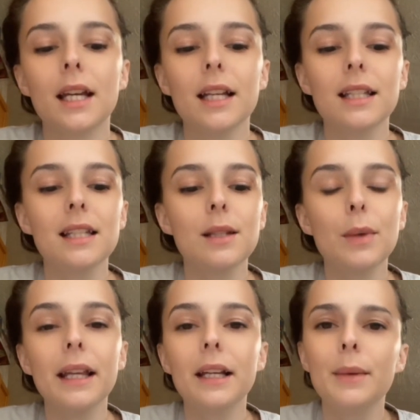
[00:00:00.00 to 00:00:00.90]
This is
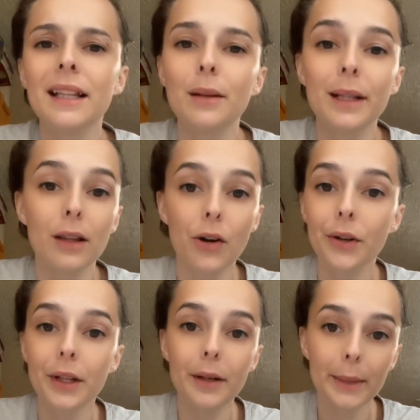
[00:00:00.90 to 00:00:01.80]
probably going to be a little bit longer
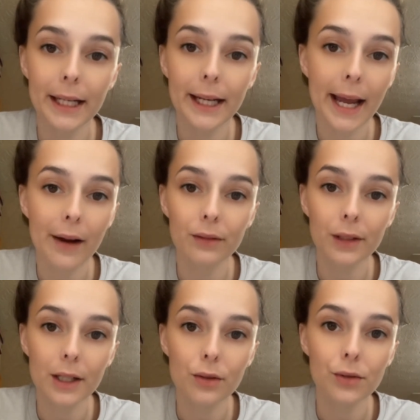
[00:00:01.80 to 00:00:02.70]
than a minute and a half
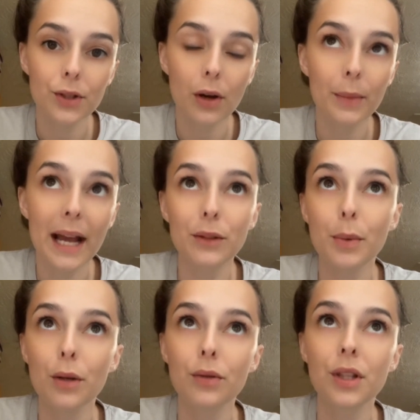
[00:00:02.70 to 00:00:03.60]
reel, so I'm going to have to
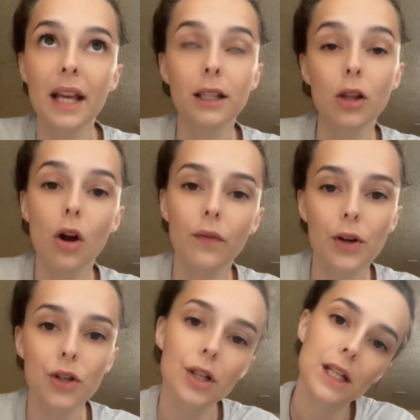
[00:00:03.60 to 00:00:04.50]
post like the long
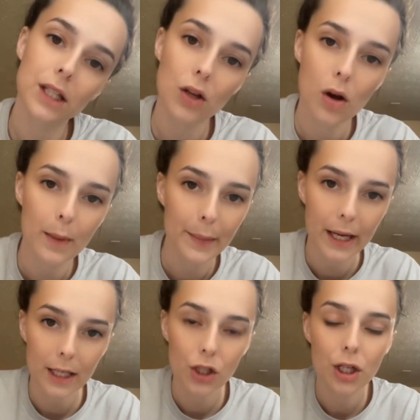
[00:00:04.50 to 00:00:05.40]
version of this on my
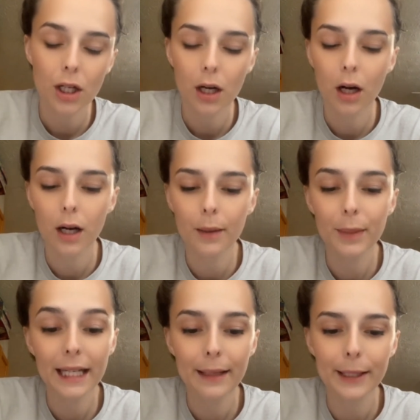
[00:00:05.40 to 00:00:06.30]
page. But
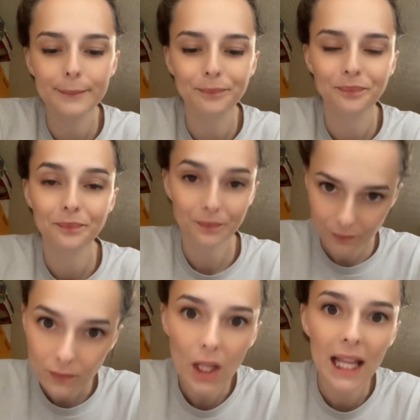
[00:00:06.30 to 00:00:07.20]
anyway,
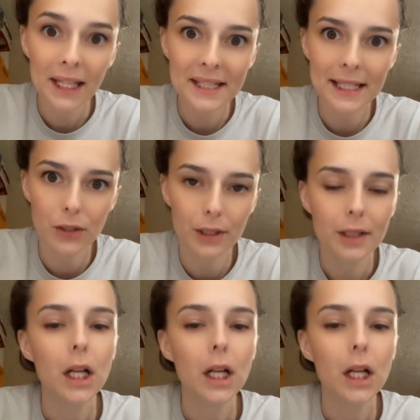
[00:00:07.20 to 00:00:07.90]
let's get to it.